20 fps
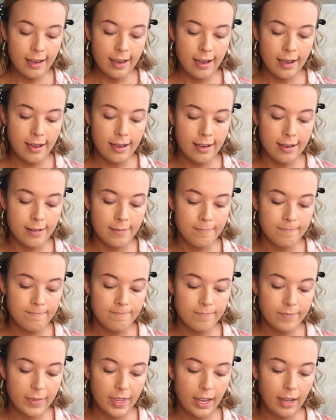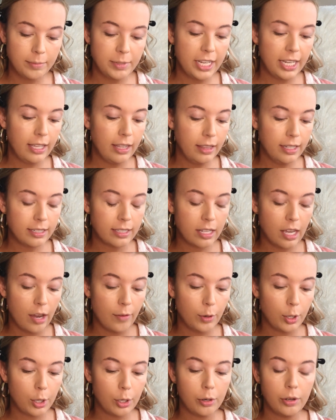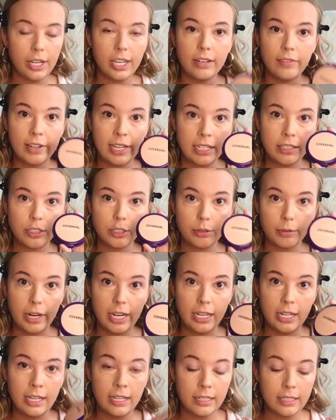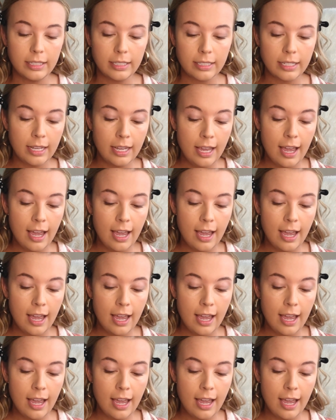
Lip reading: I'm taking this CoverGirl Advanced Radiance.